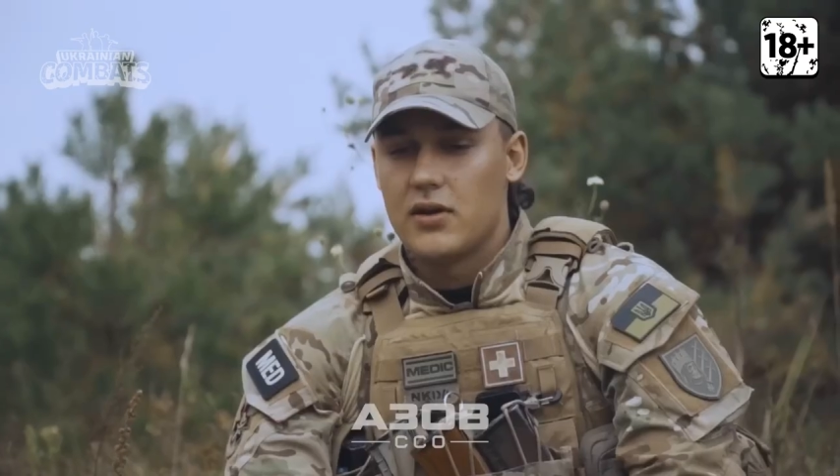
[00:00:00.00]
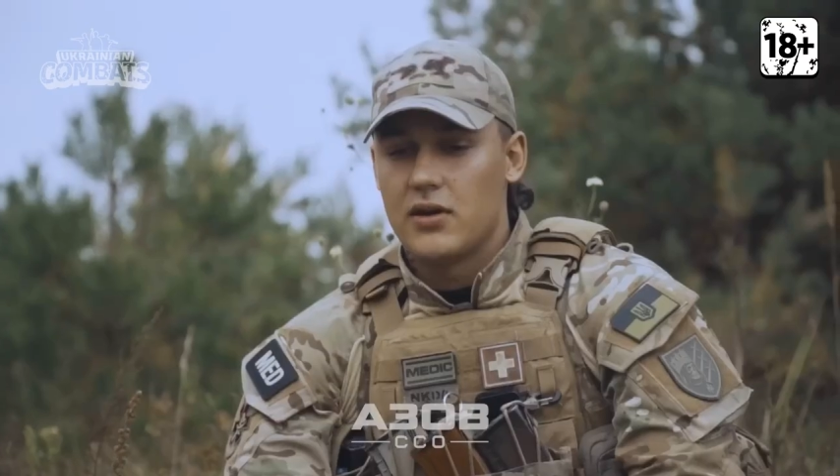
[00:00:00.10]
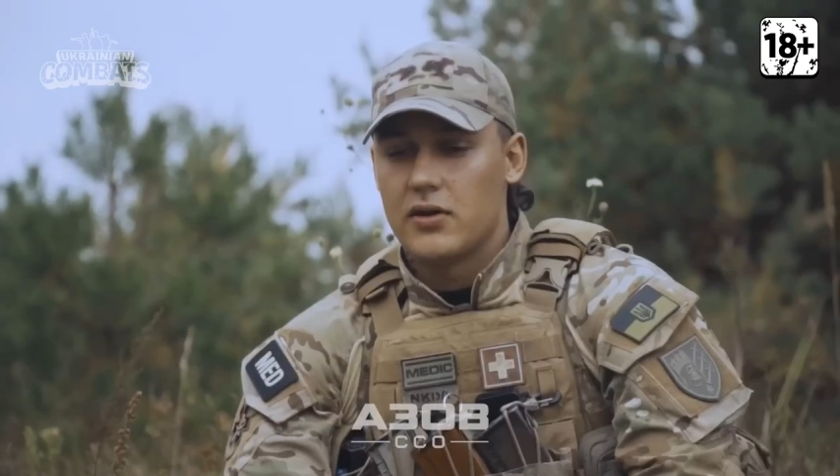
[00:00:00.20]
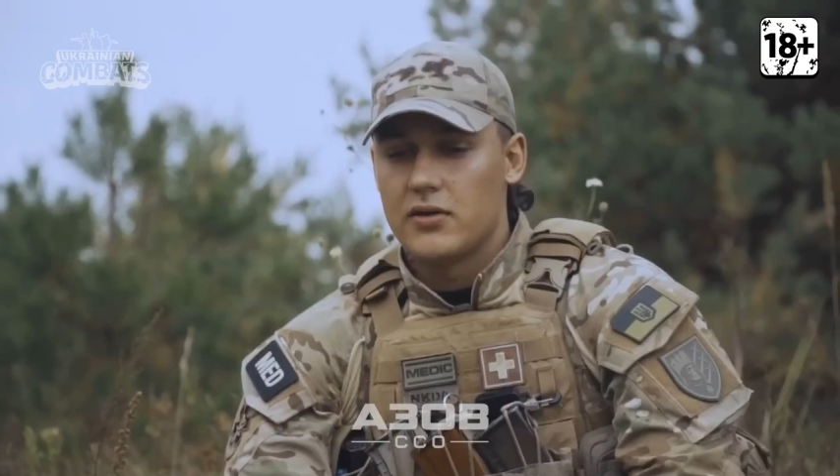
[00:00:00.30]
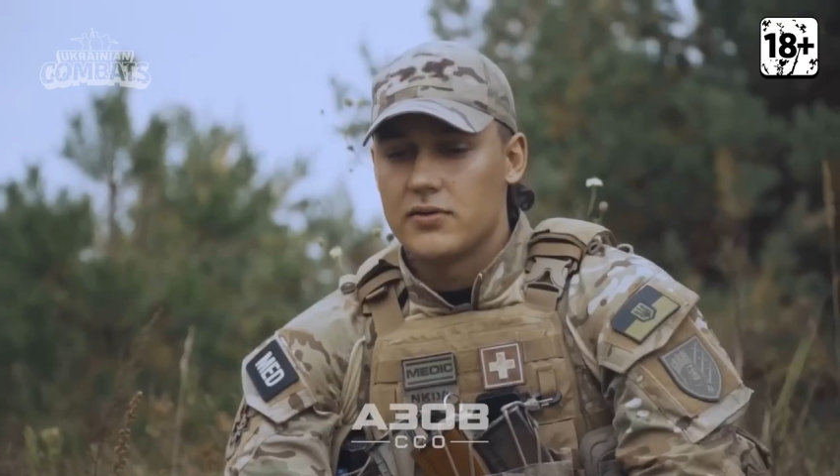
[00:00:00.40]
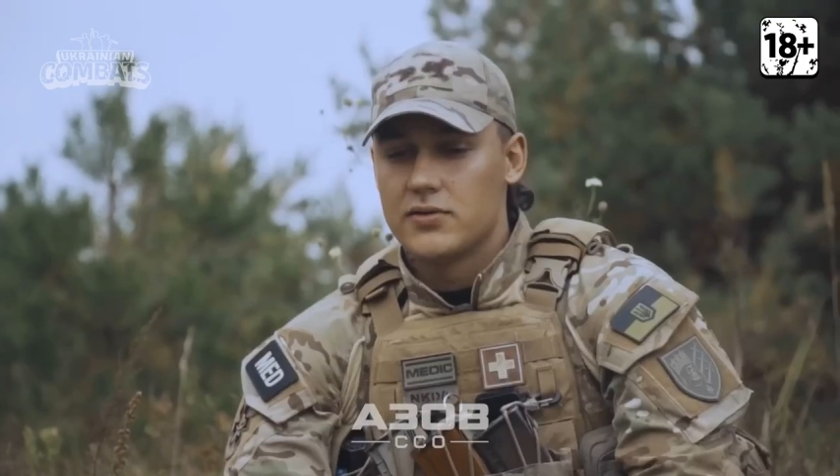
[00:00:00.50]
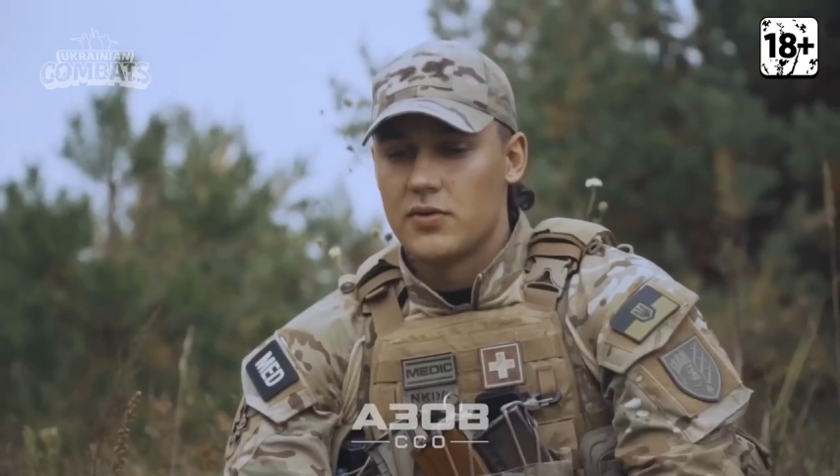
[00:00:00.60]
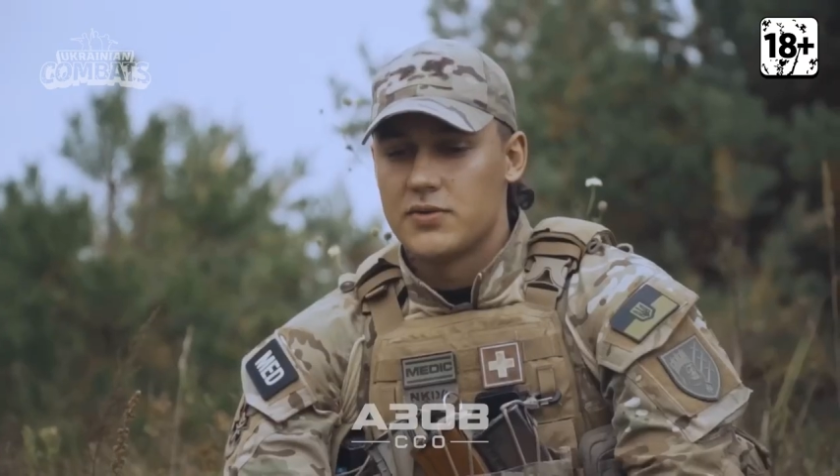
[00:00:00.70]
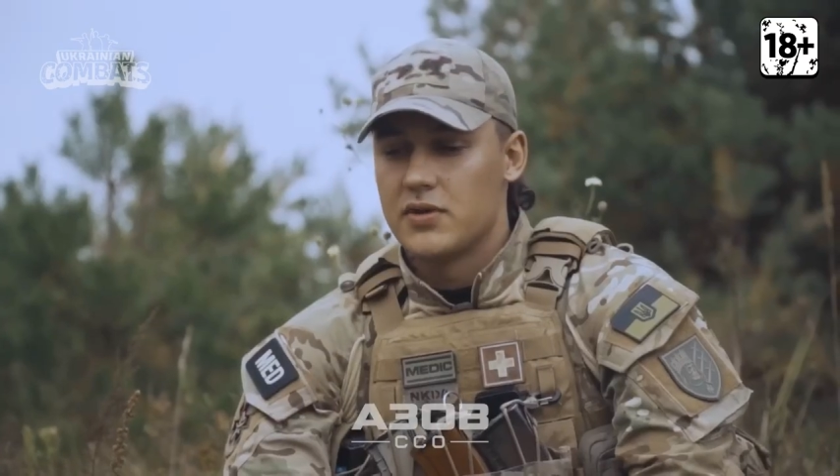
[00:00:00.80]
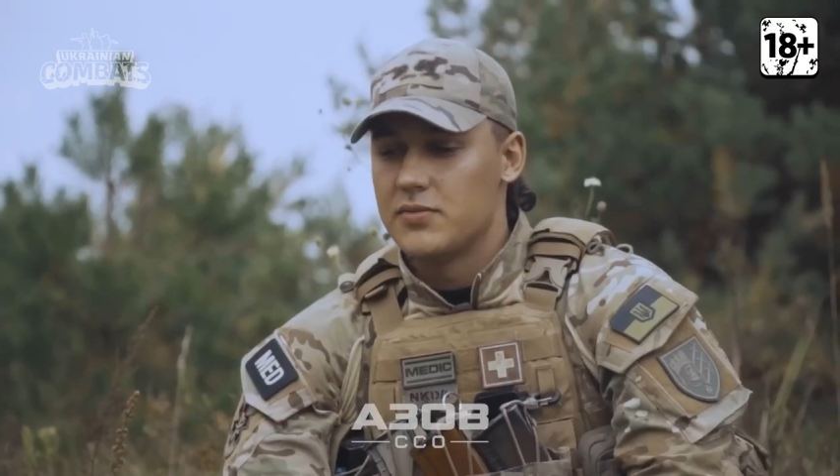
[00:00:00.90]
it is your own
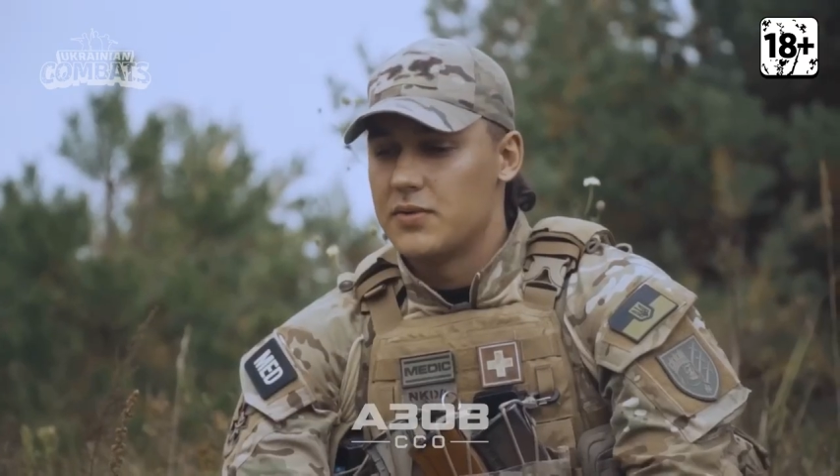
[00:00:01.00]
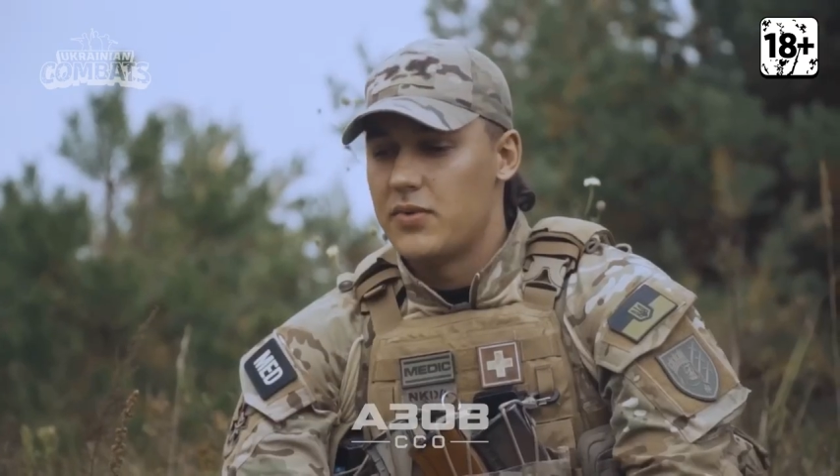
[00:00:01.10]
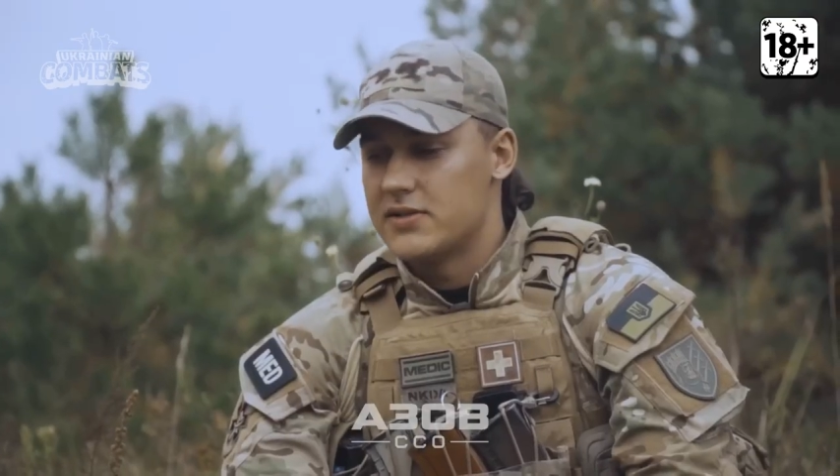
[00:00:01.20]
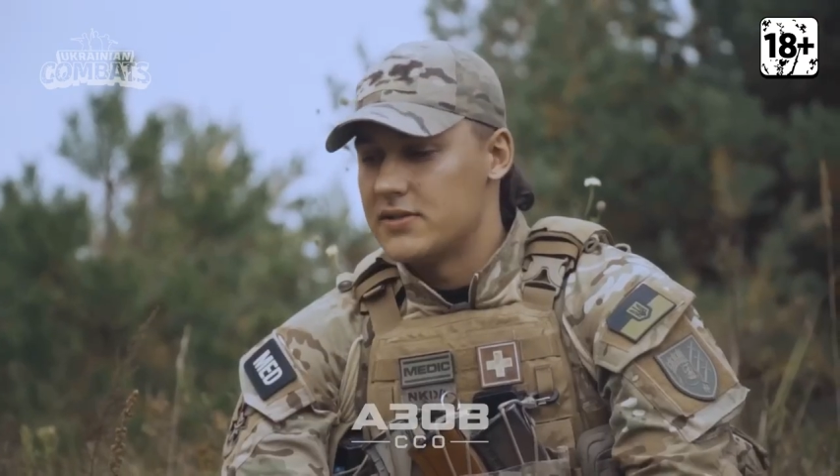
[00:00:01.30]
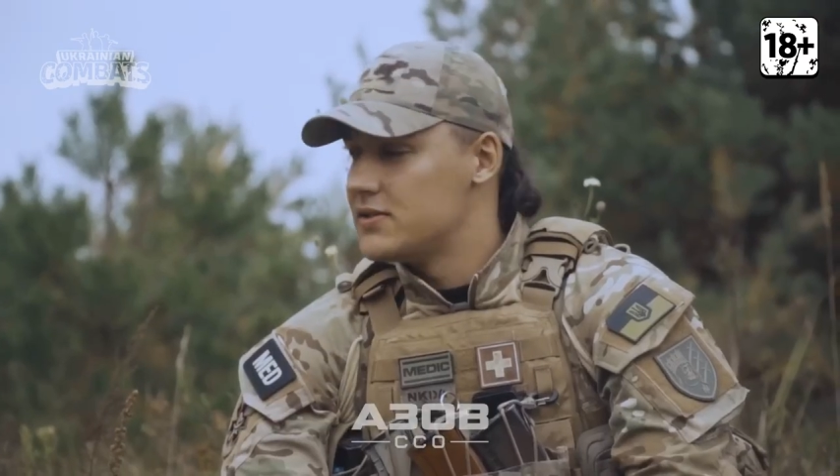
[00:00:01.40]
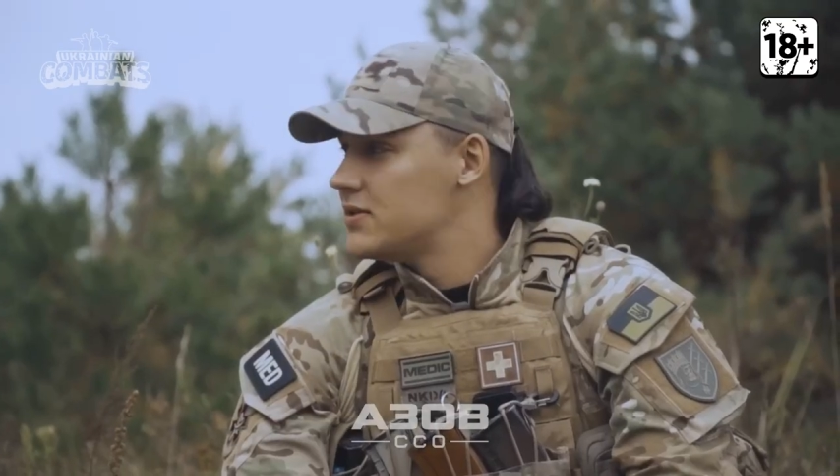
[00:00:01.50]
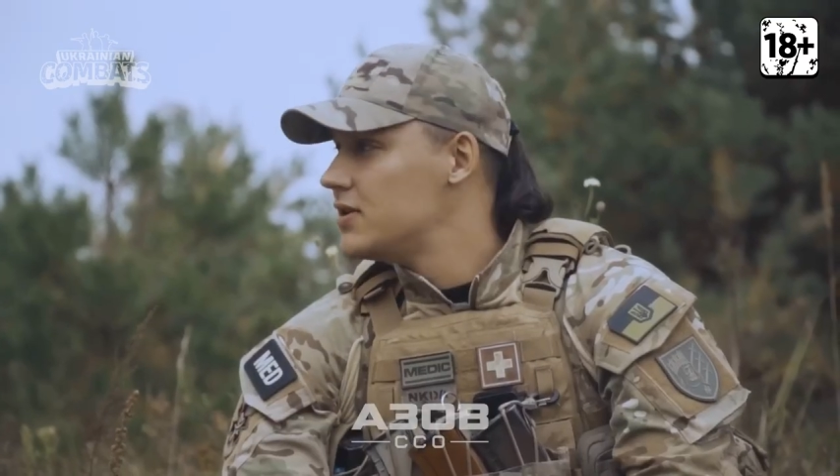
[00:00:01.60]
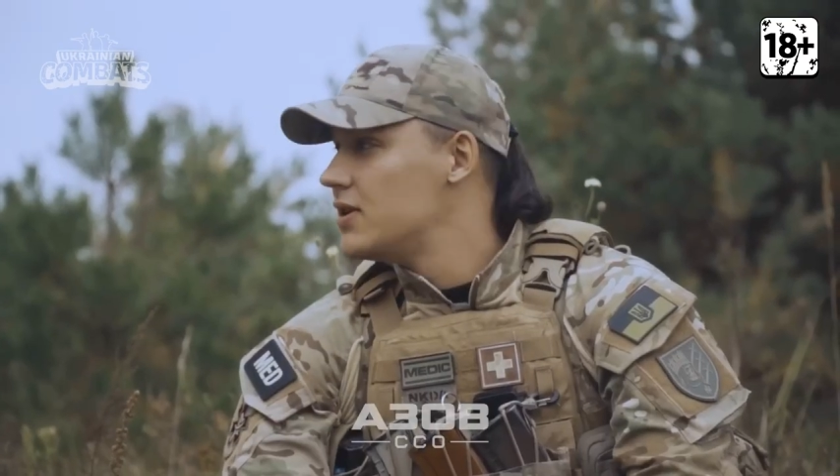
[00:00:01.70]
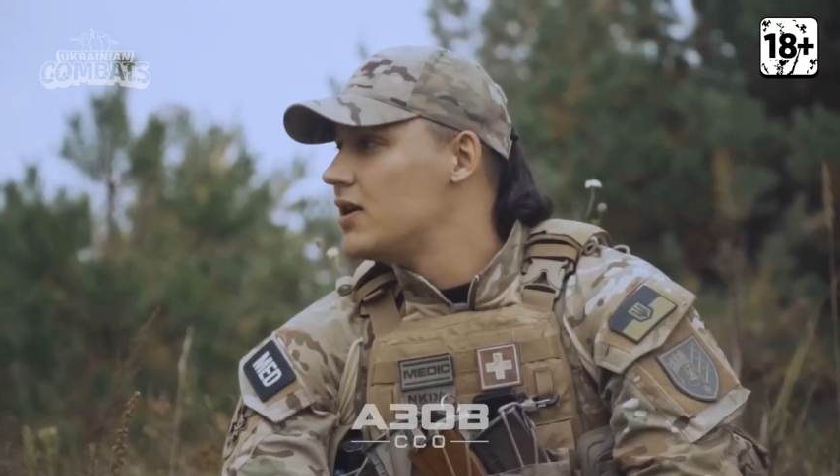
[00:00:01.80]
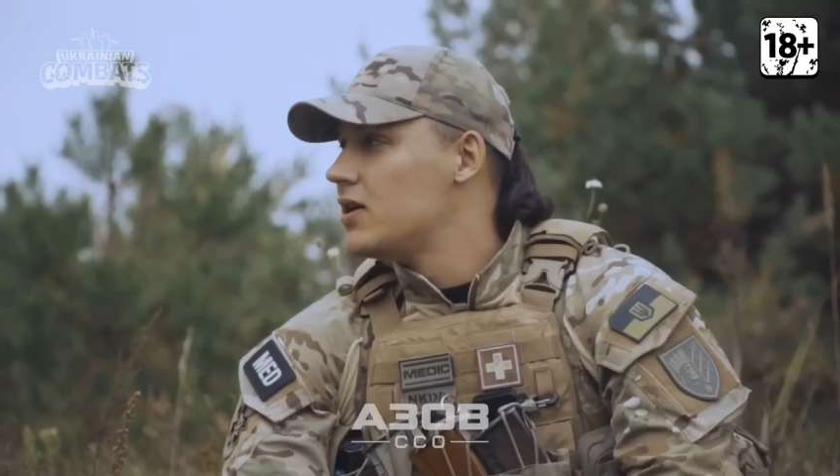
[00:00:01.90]
safety.
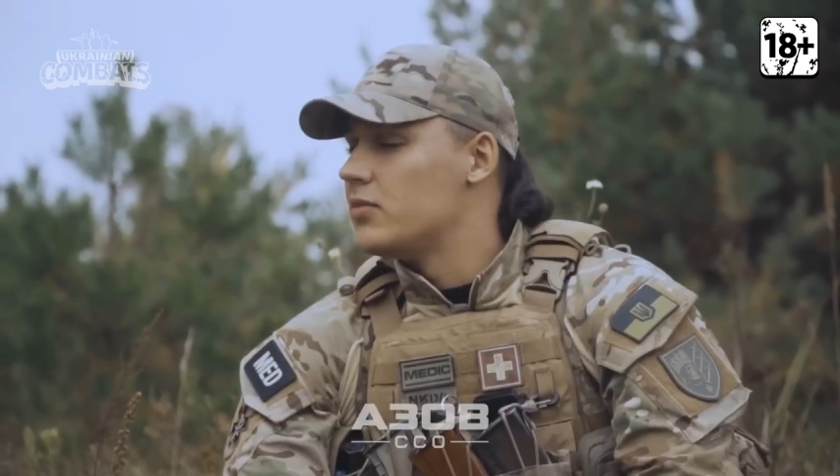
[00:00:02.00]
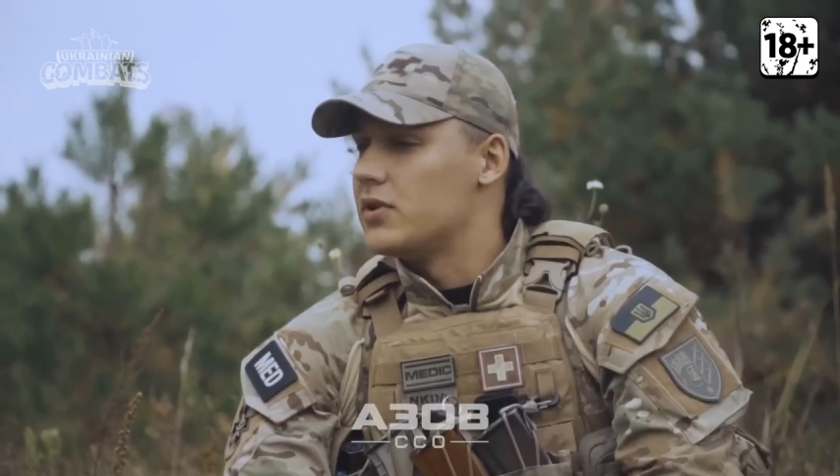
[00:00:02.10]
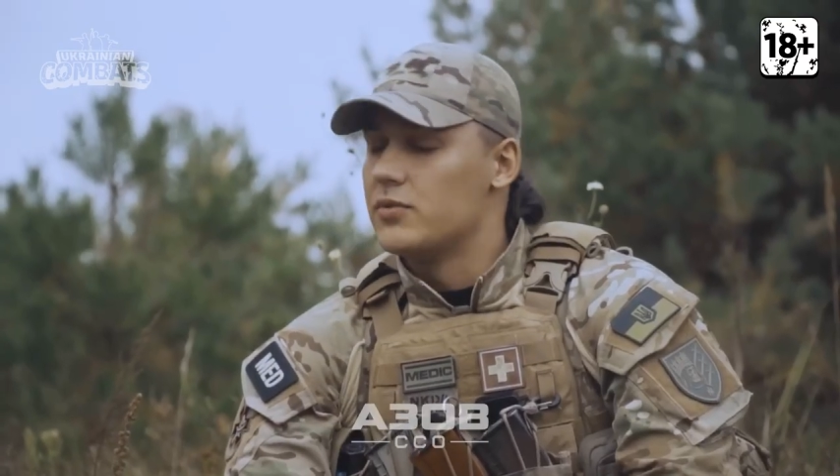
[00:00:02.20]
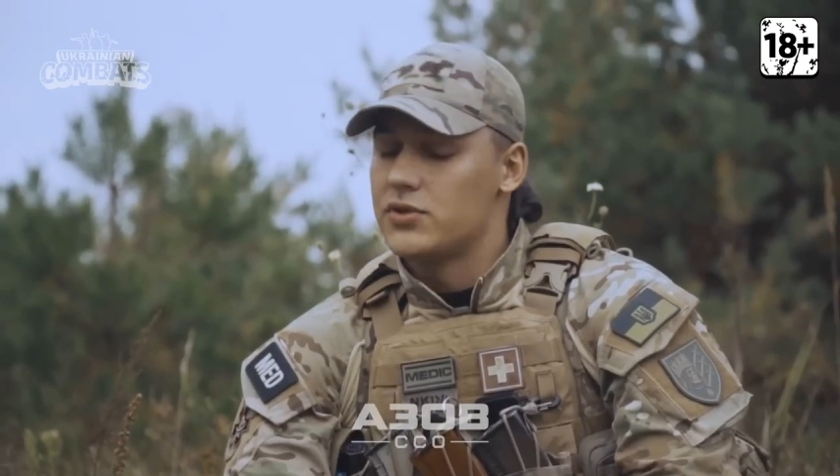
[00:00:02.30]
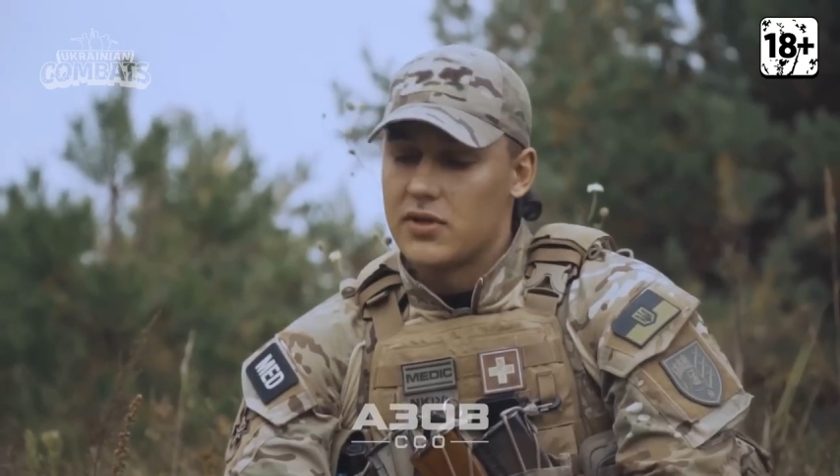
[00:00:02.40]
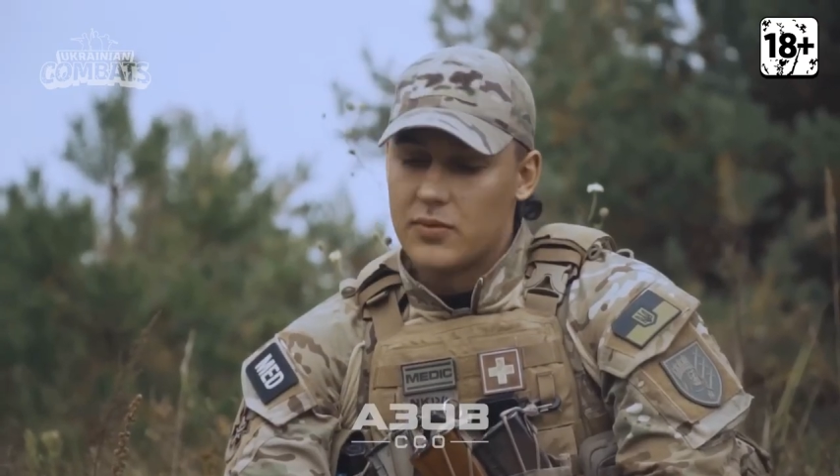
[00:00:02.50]
Because